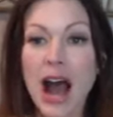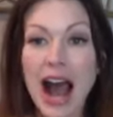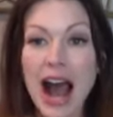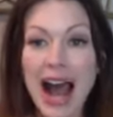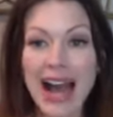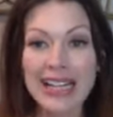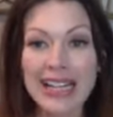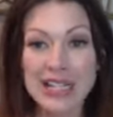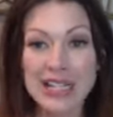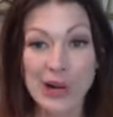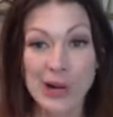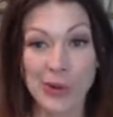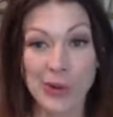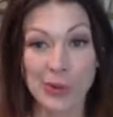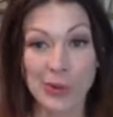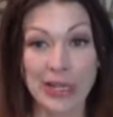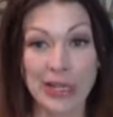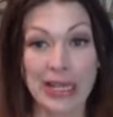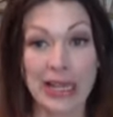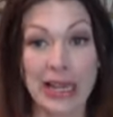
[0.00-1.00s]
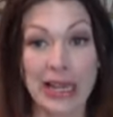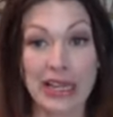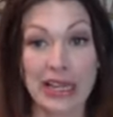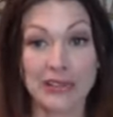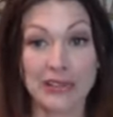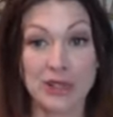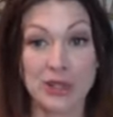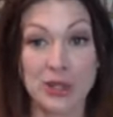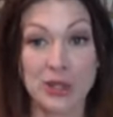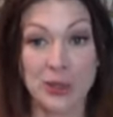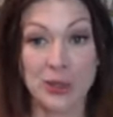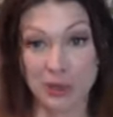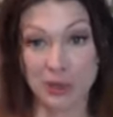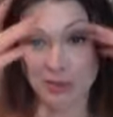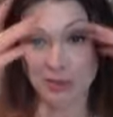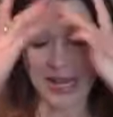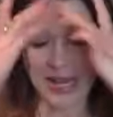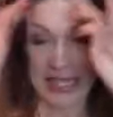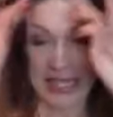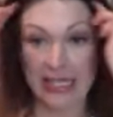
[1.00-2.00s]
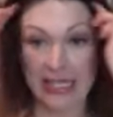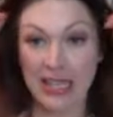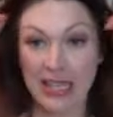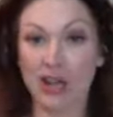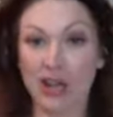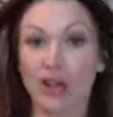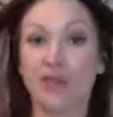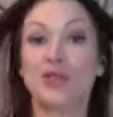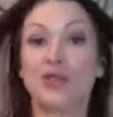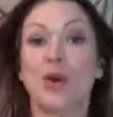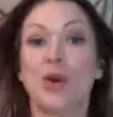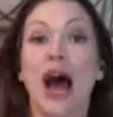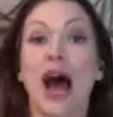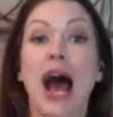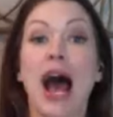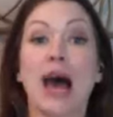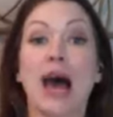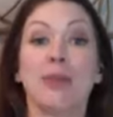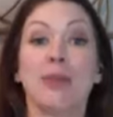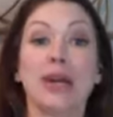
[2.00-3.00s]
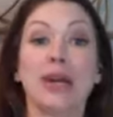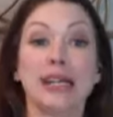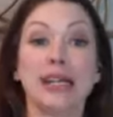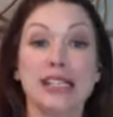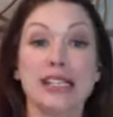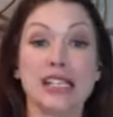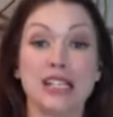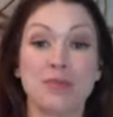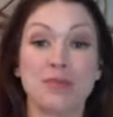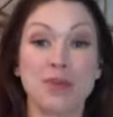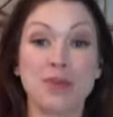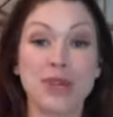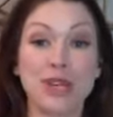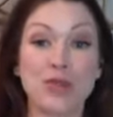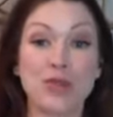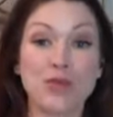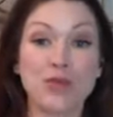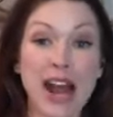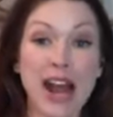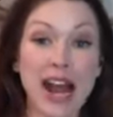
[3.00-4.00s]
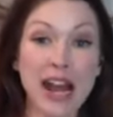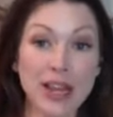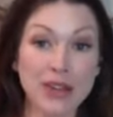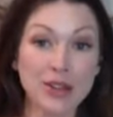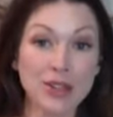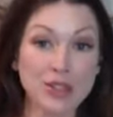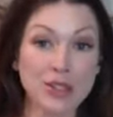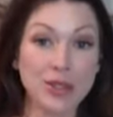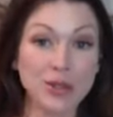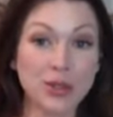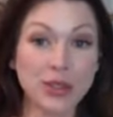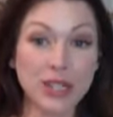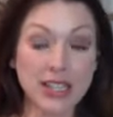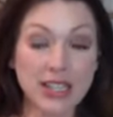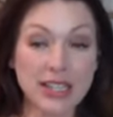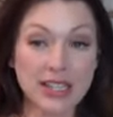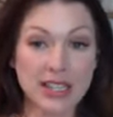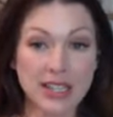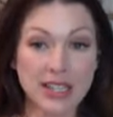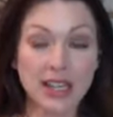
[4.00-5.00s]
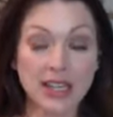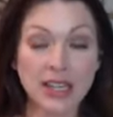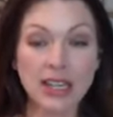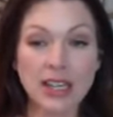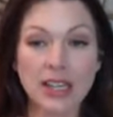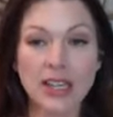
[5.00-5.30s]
I don't really love to do them myself, so I'm going to speak rather to Lisa.